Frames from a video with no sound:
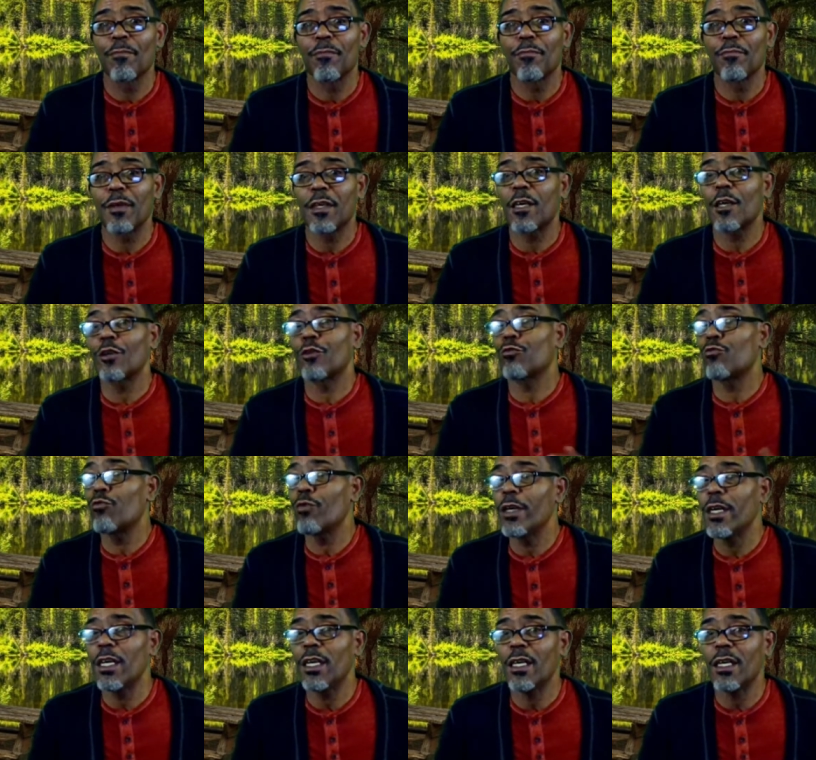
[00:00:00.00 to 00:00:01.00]
because
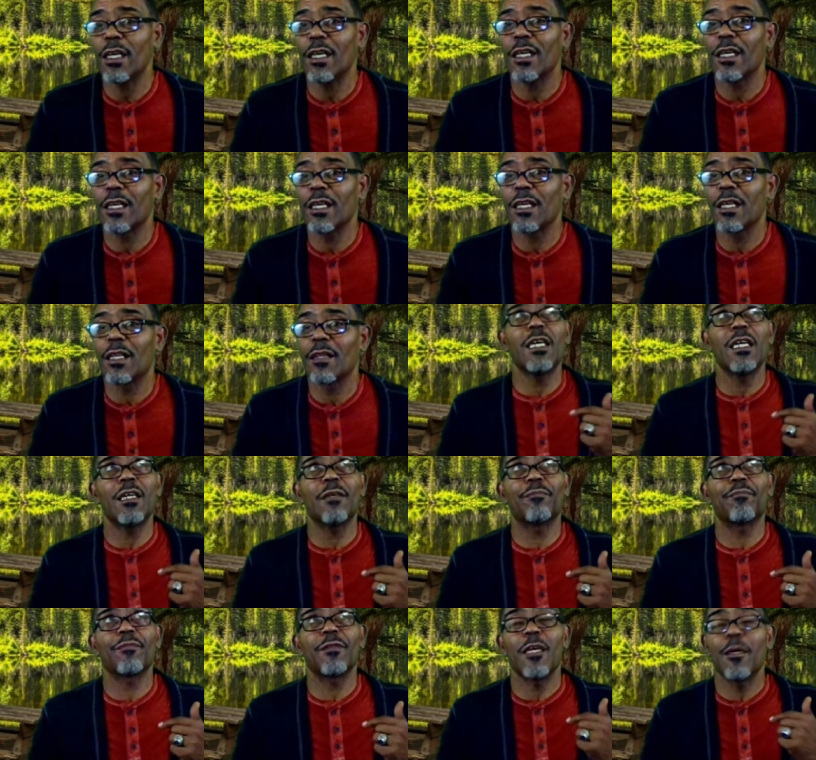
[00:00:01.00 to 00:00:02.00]
we,
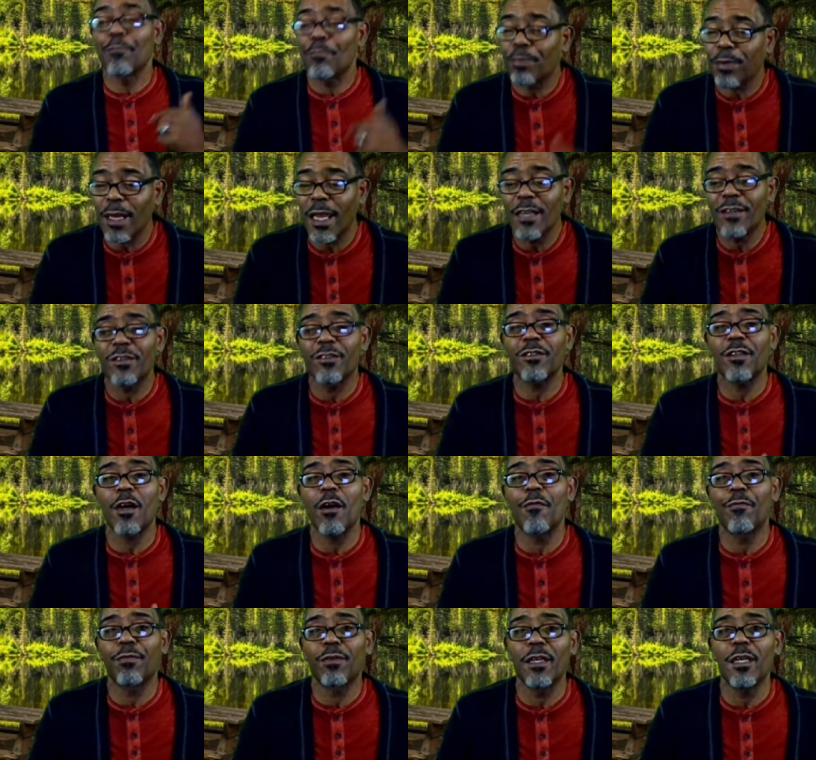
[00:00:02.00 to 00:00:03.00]
in places
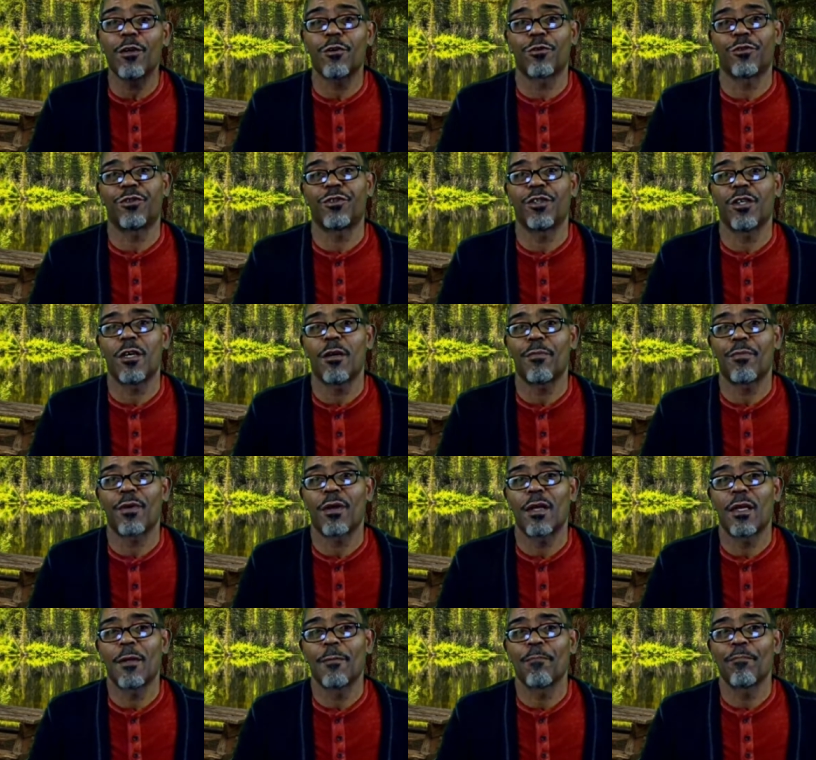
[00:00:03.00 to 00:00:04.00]
of leadership,
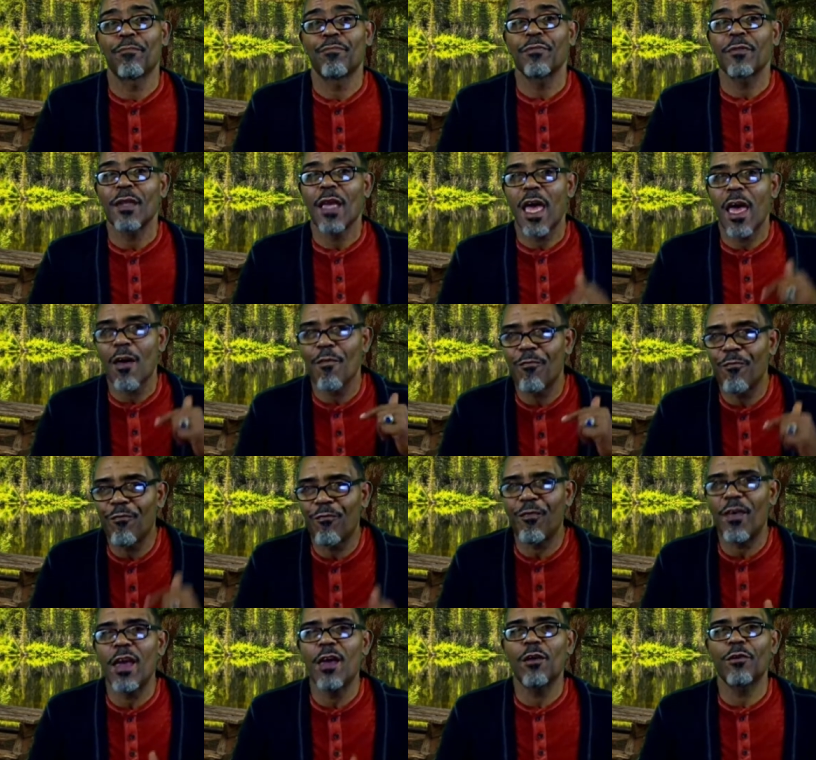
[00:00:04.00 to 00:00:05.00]
have
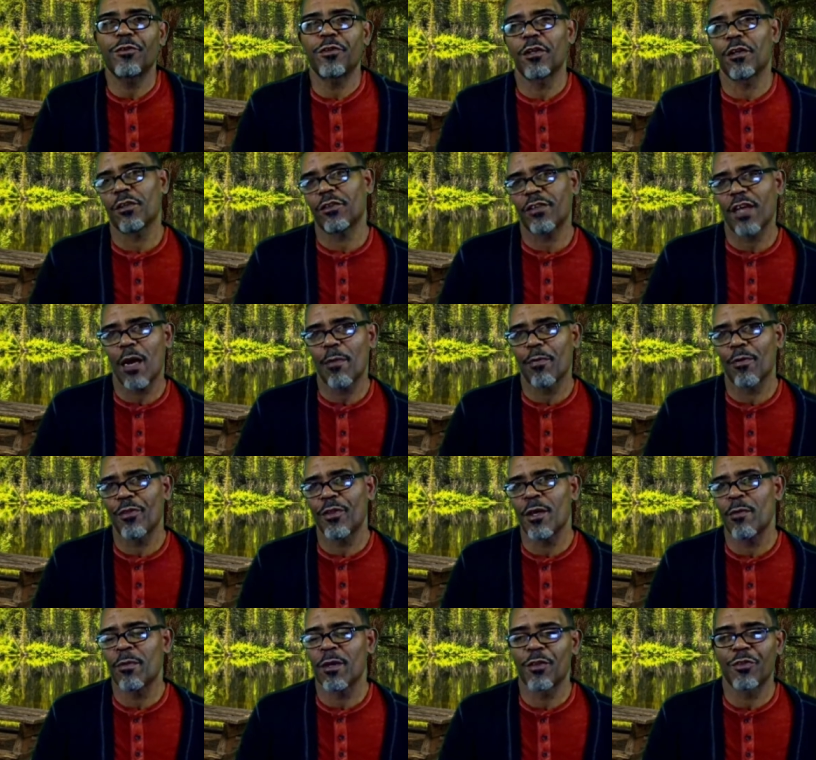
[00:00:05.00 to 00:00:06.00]
failed to disciple
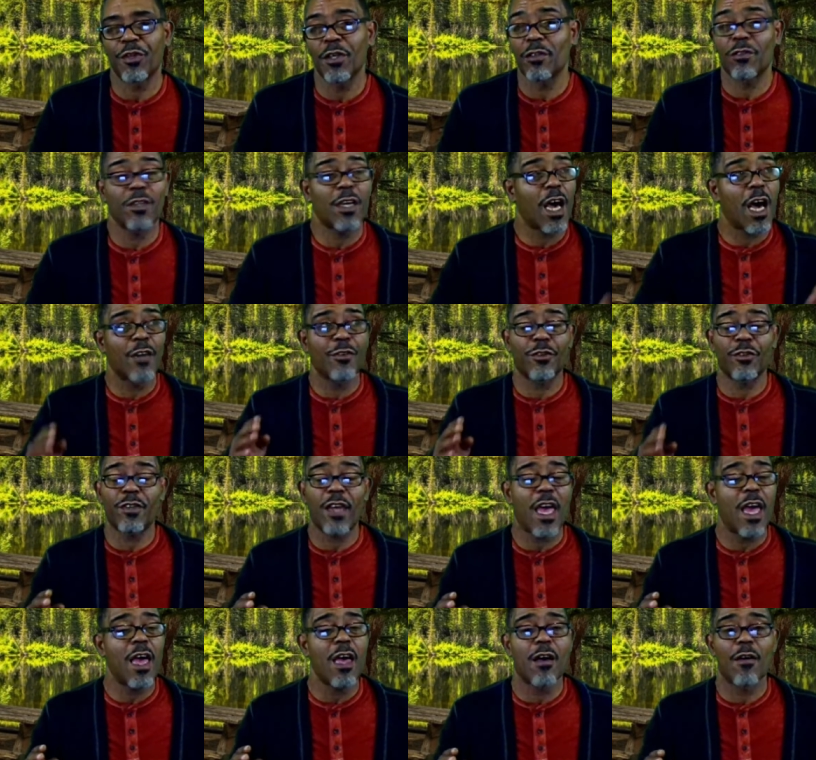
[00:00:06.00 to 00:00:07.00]
them in the things of God. Just
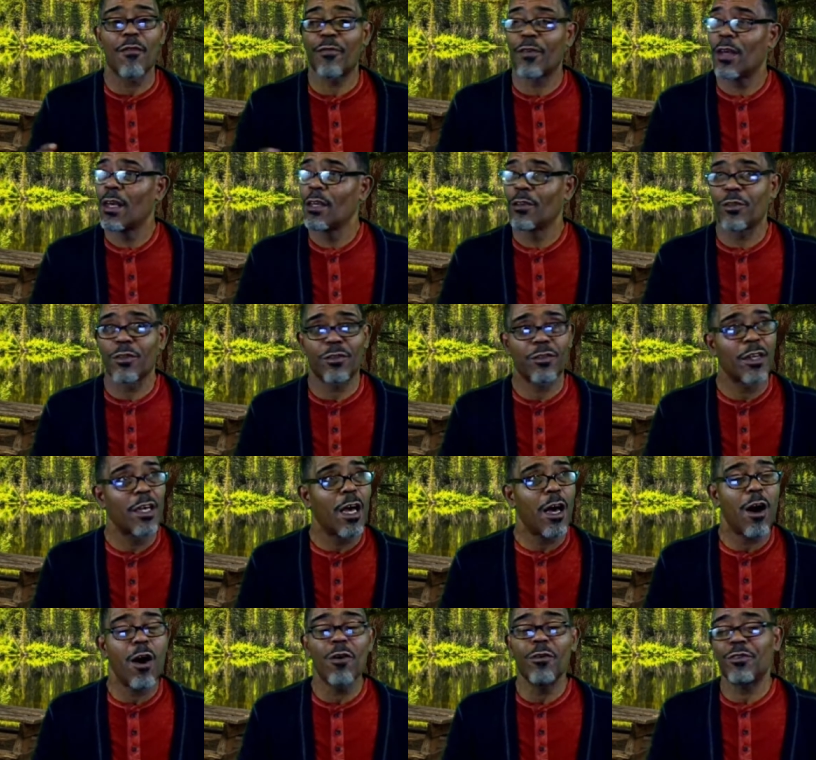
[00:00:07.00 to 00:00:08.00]
have. Just,
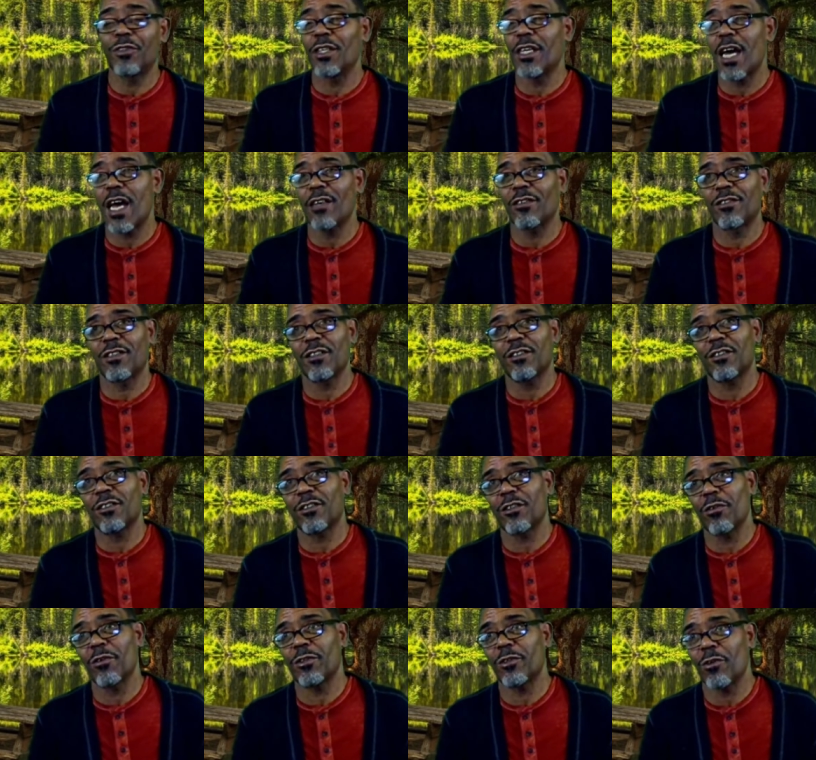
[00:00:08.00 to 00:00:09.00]
oh, she got sister
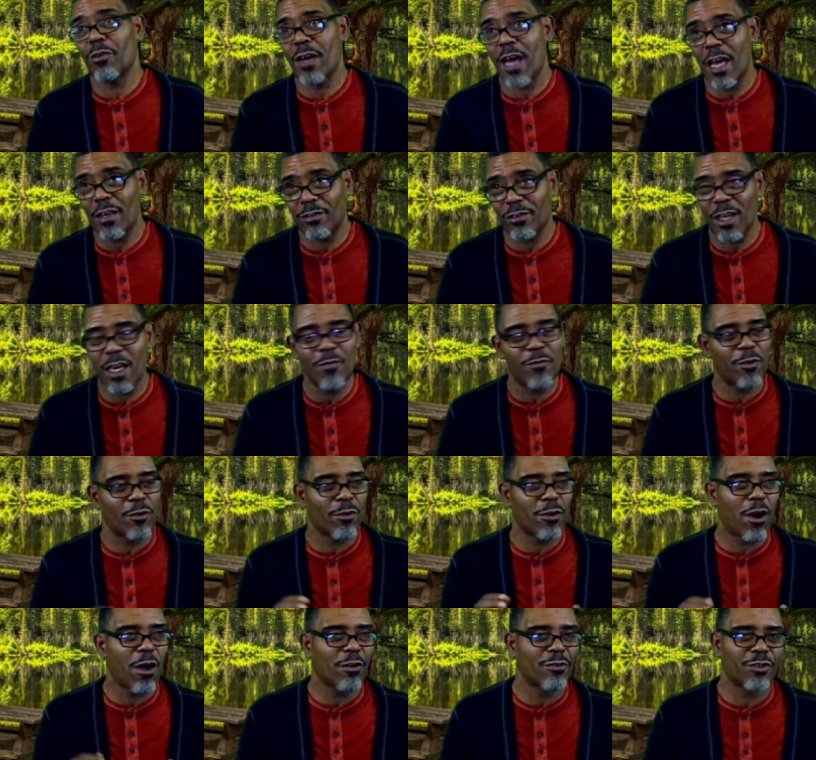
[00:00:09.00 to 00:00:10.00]
so and so got saved. You don't
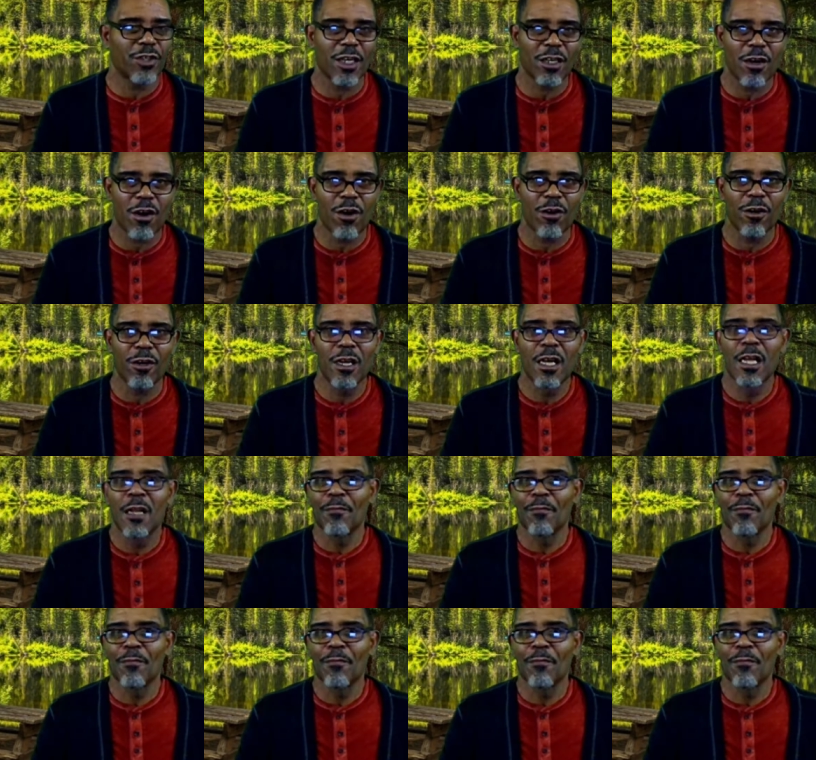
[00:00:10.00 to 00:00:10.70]
call and check on her.